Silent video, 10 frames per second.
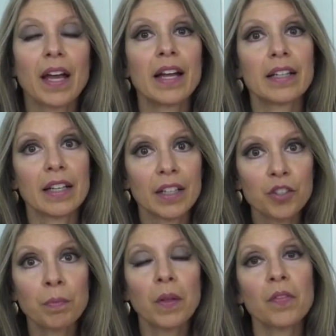and
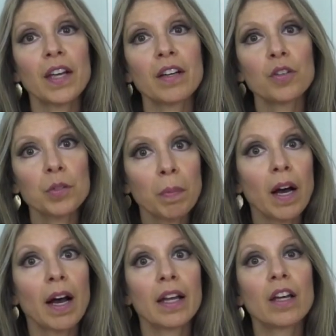each month that goes
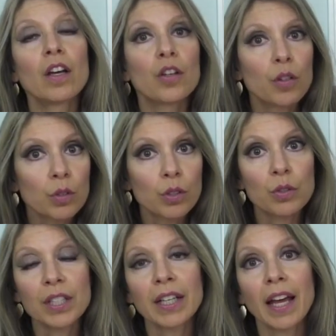by, you
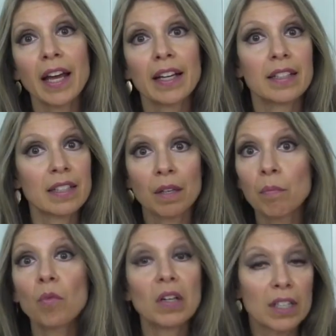lose an egg, and
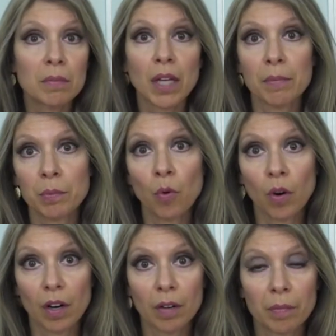some sometimes
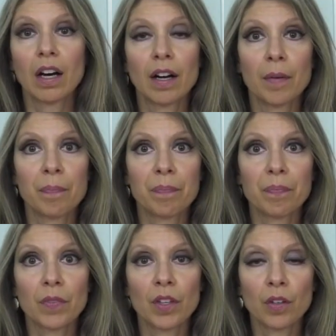more. Um,
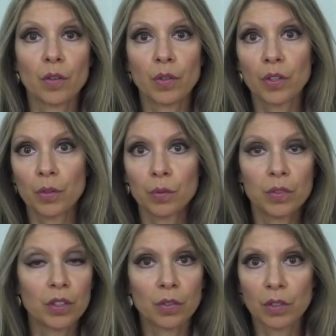you know, you,
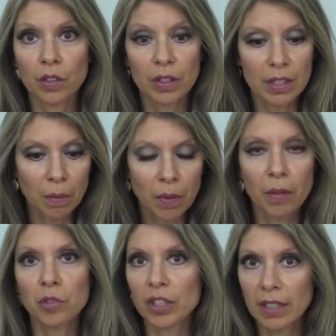you, you some of
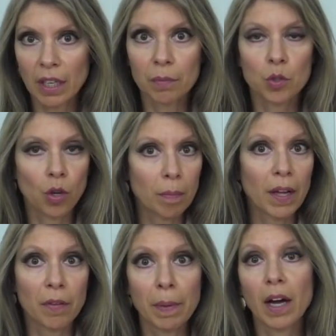them just get absorbed
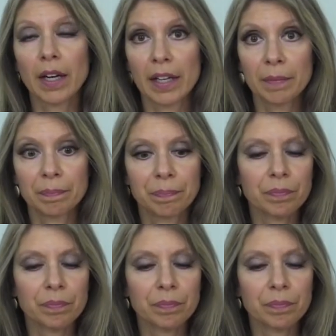by the body,